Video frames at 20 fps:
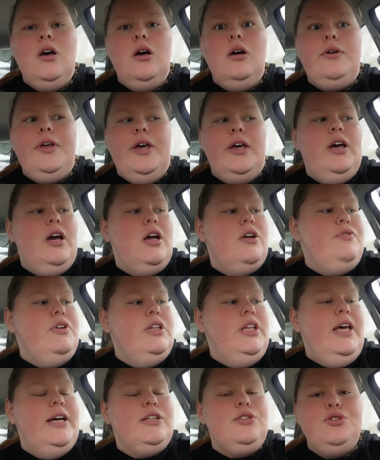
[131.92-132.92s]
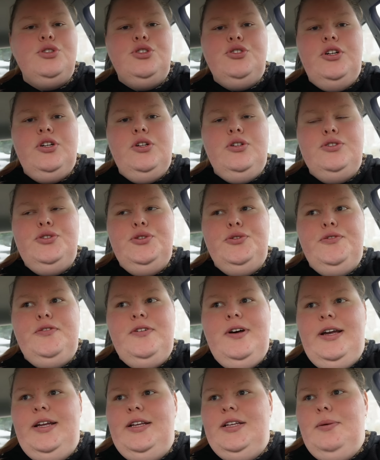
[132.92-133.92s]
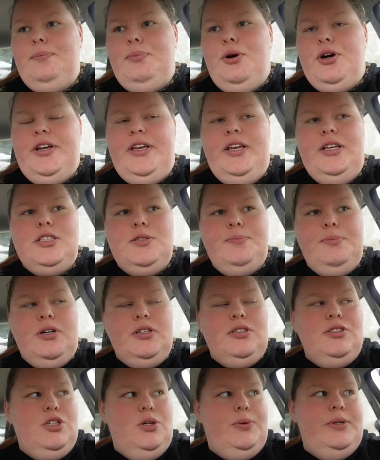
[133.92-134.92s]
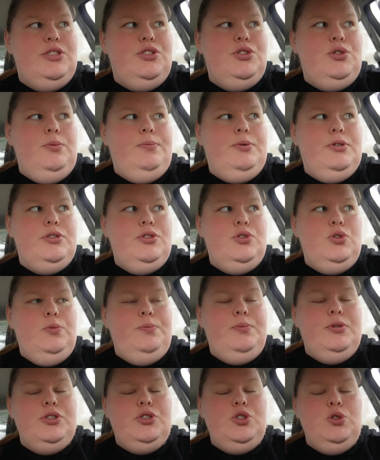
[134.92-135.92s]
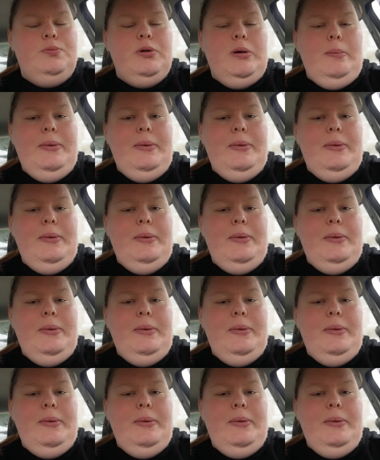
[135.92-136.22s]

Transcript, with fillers: Okay, I really had to struggle to find a parking spot, so it's super, super, super